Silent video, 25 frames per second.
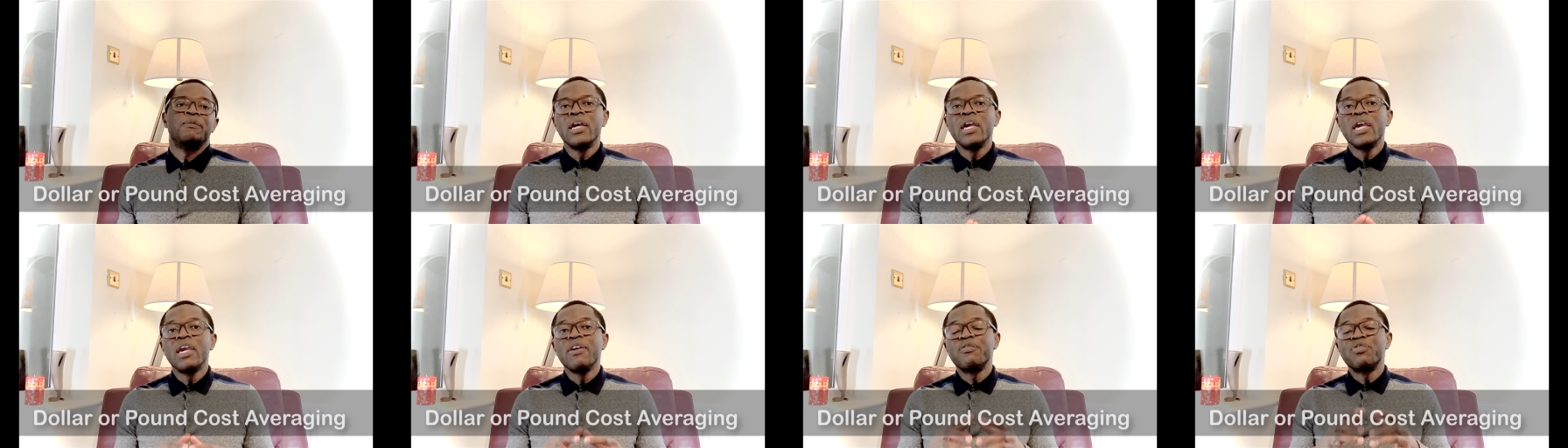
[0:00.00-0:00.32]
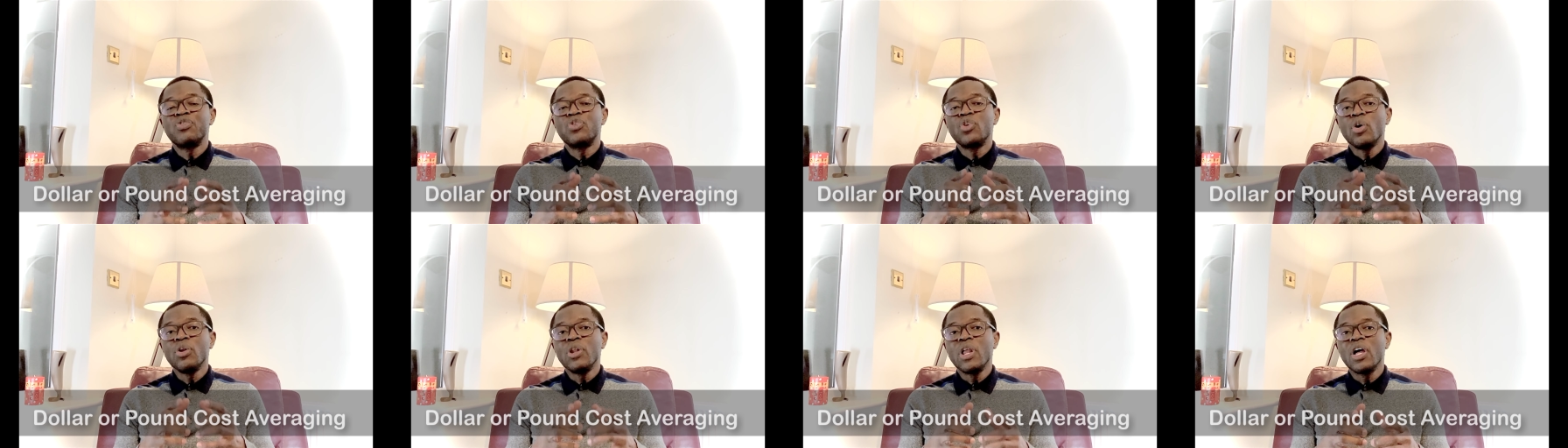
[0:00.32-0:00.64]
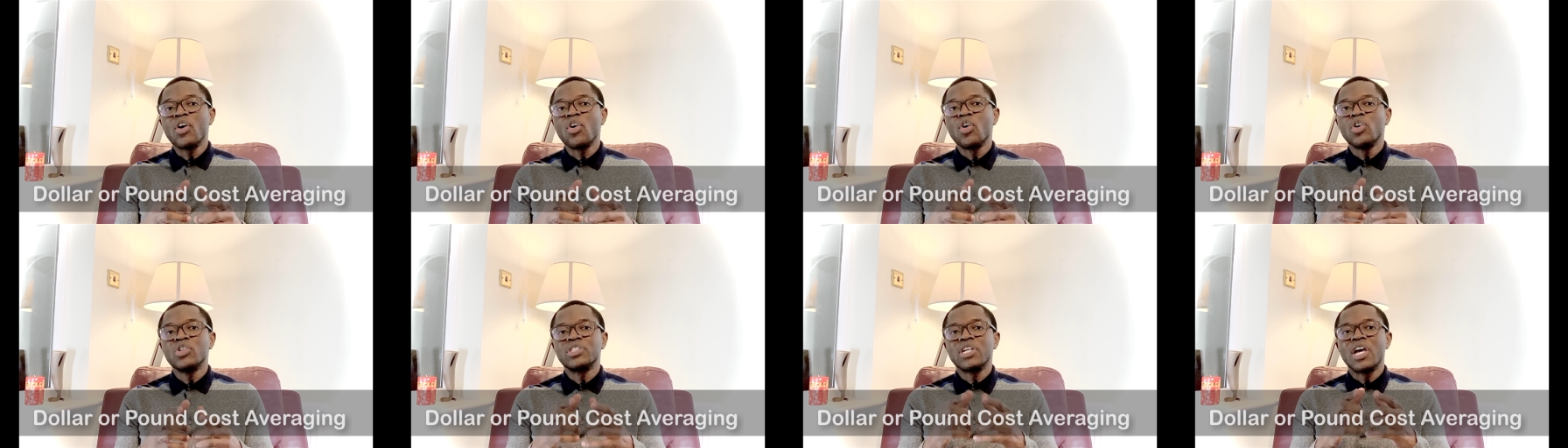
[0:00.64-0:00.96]
If dollar
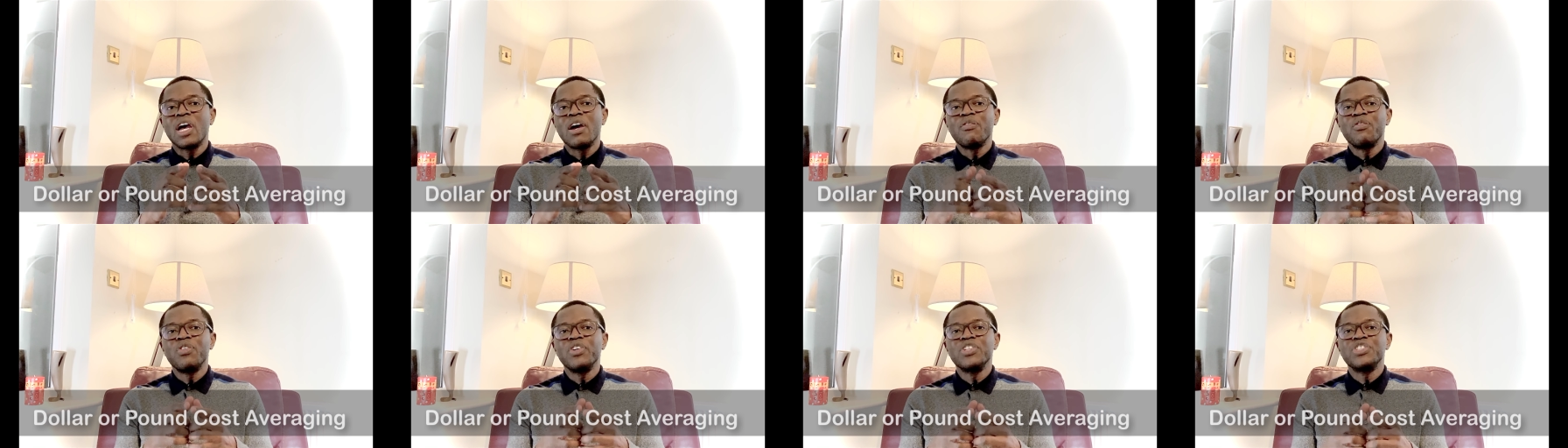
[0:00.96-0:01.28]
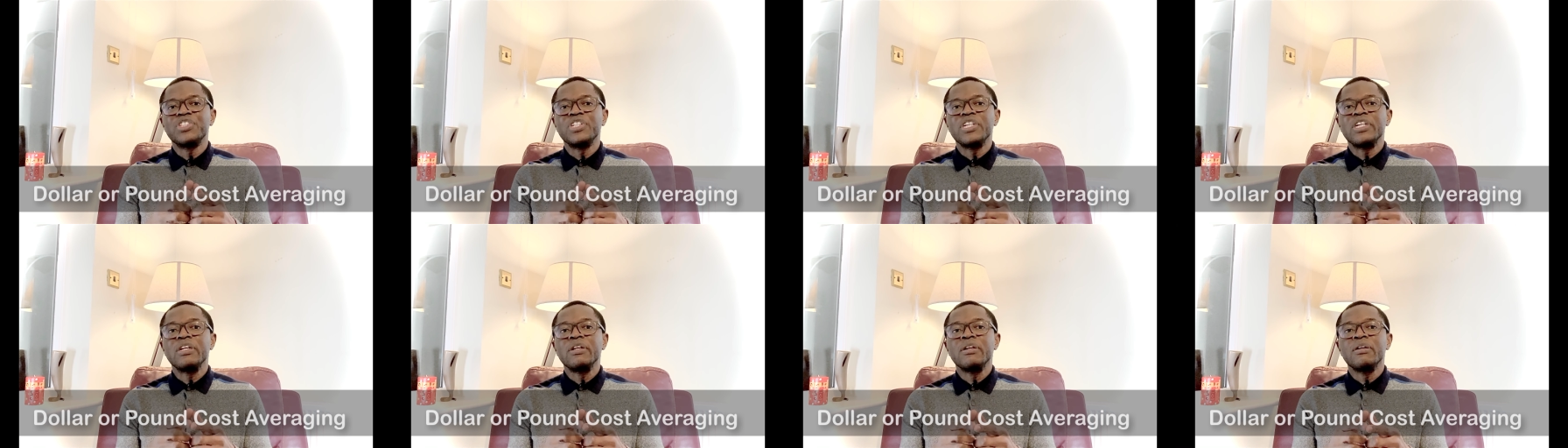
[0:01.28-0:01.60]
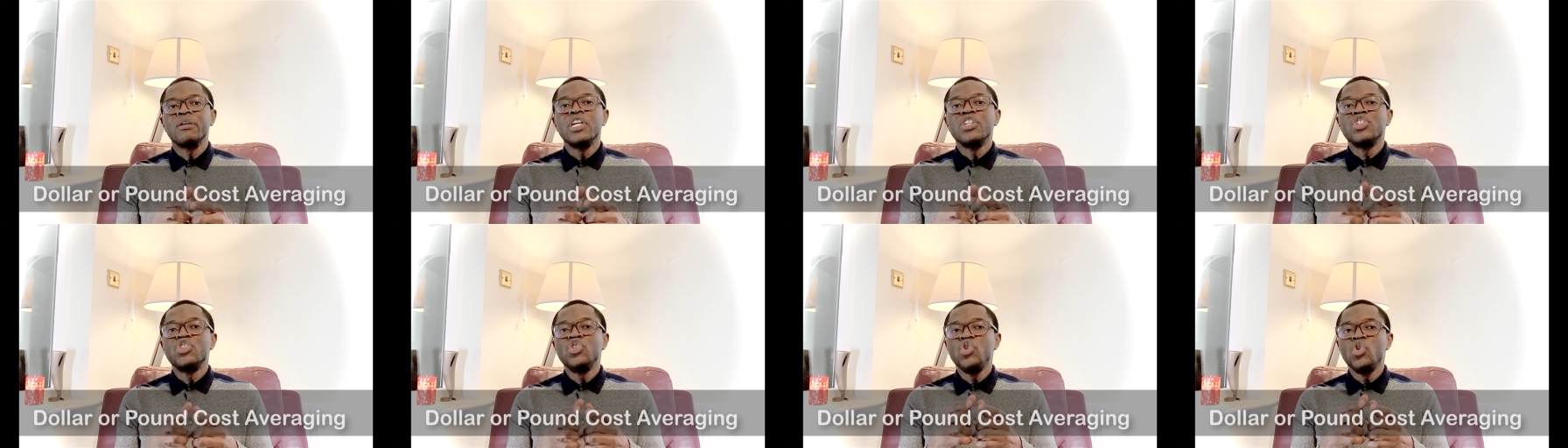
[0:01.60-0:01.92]
cost averaging
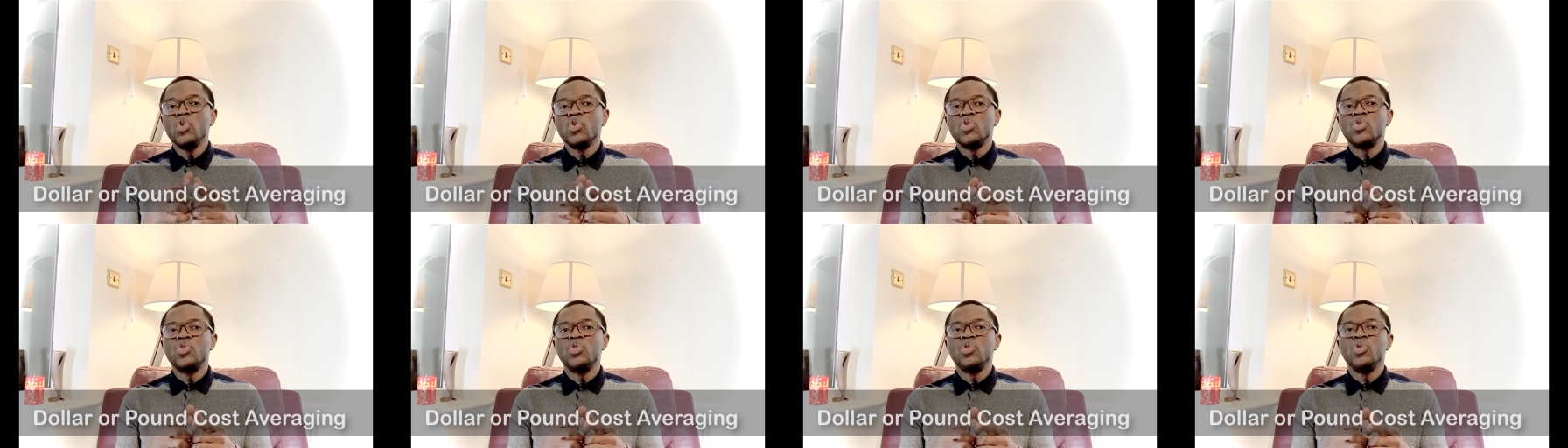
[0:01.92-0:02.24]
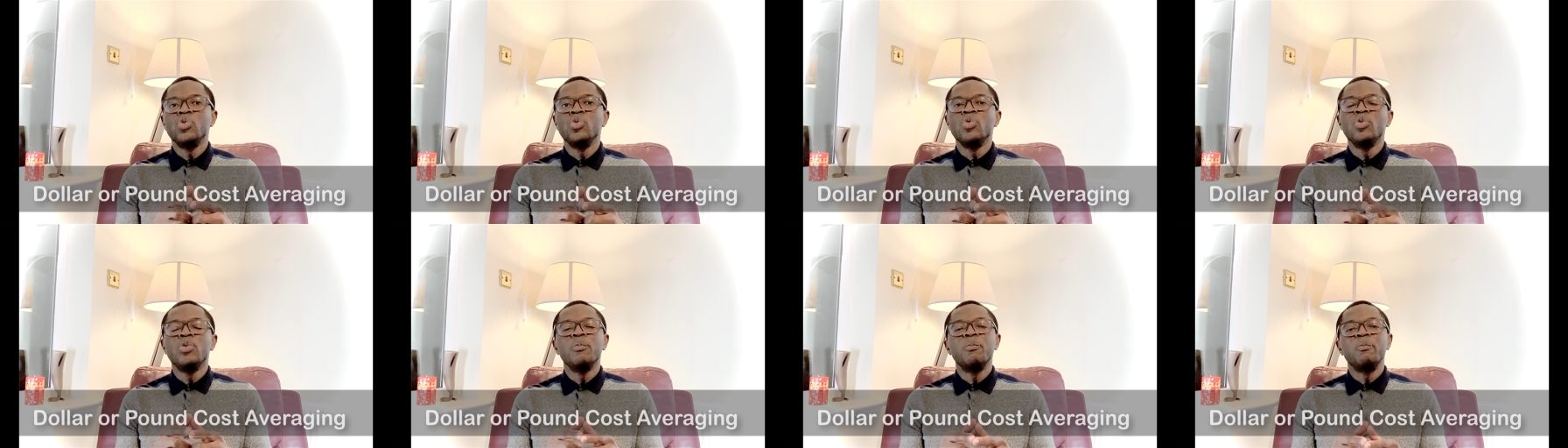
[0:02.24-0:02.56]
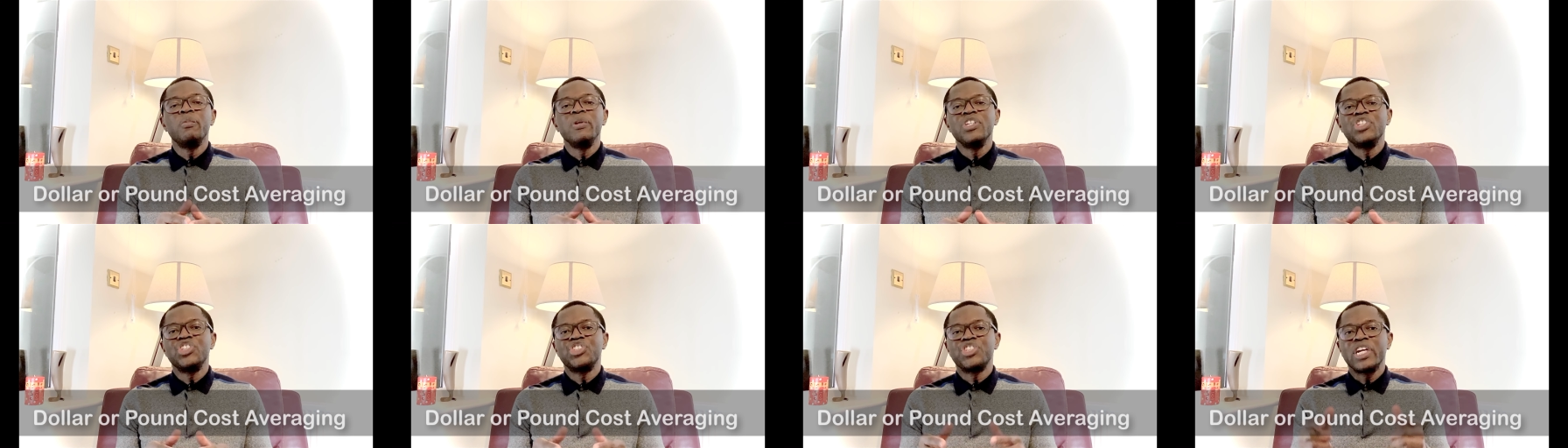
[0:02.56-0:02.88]
is new to you,
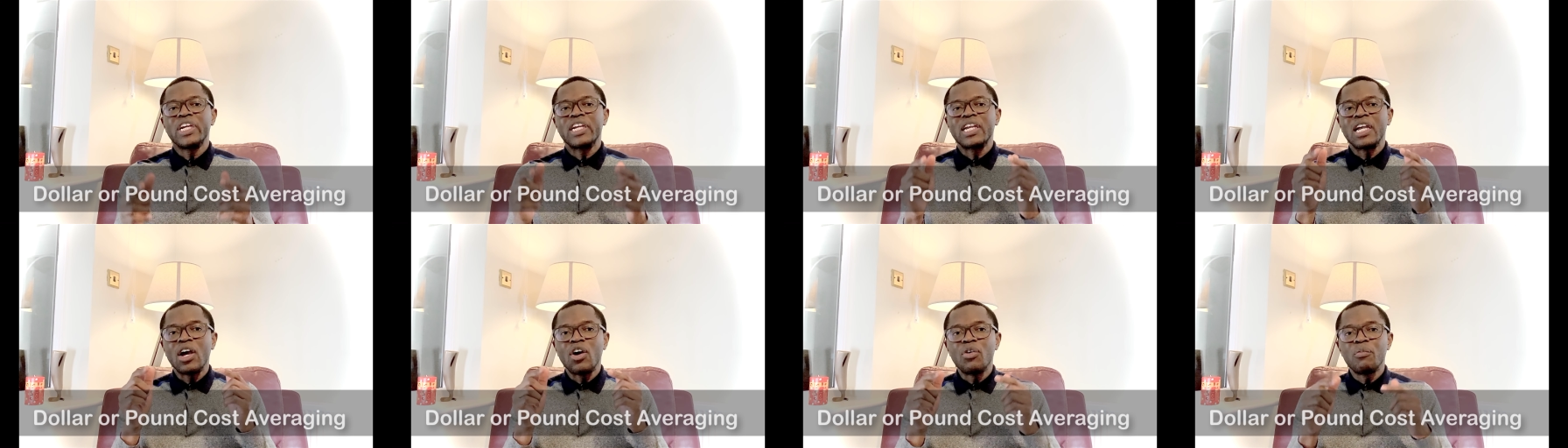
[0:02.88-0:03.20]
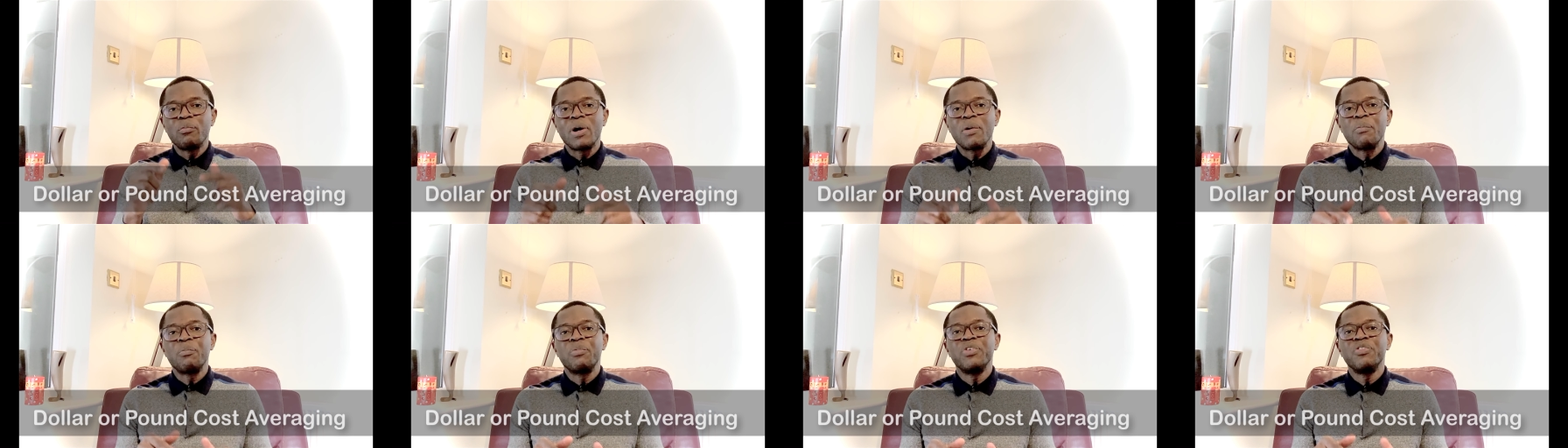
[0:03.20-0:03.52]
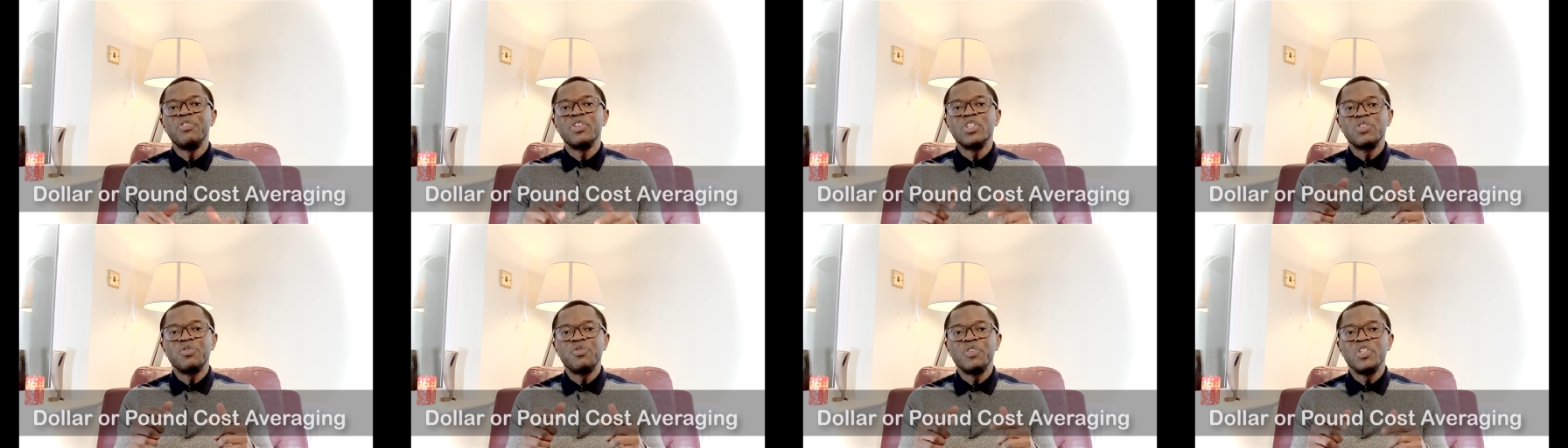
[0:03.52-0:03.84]
please check out my
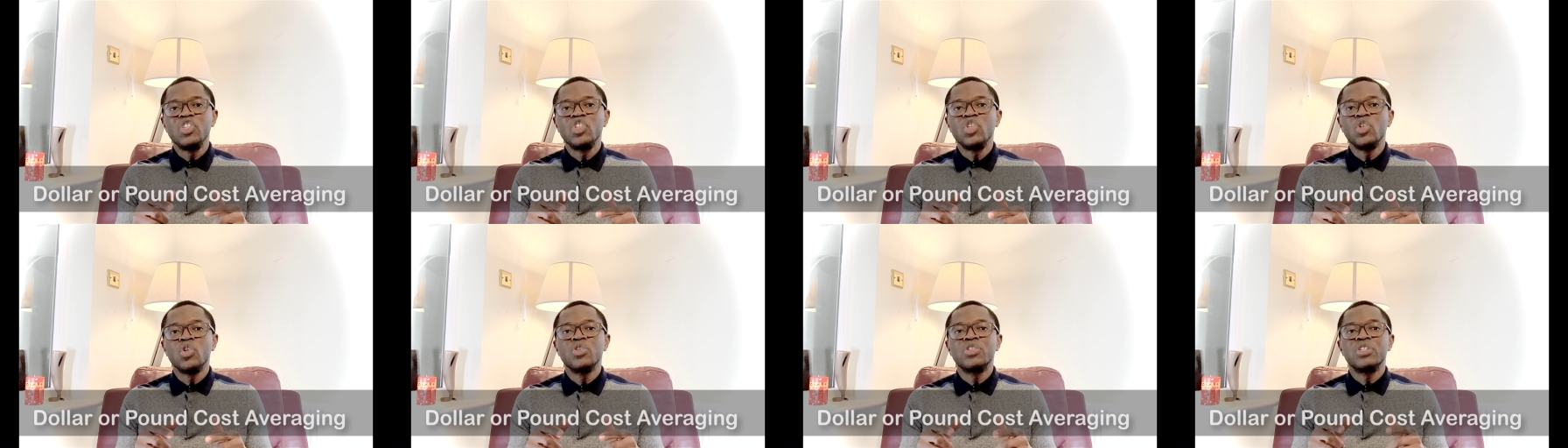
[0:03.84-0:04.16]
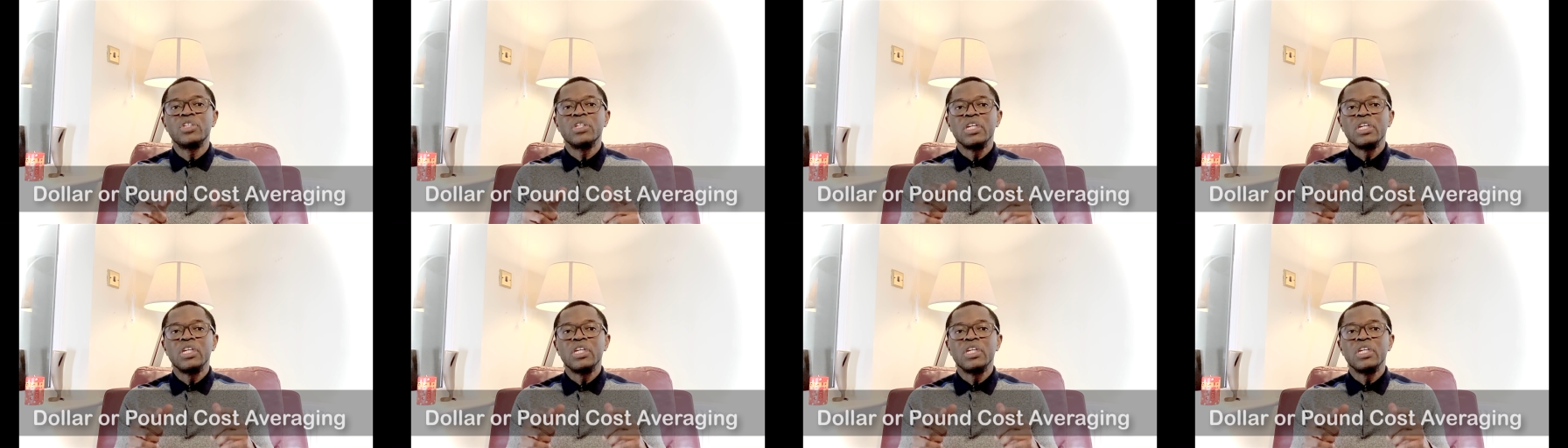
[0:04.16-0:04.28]
previous videos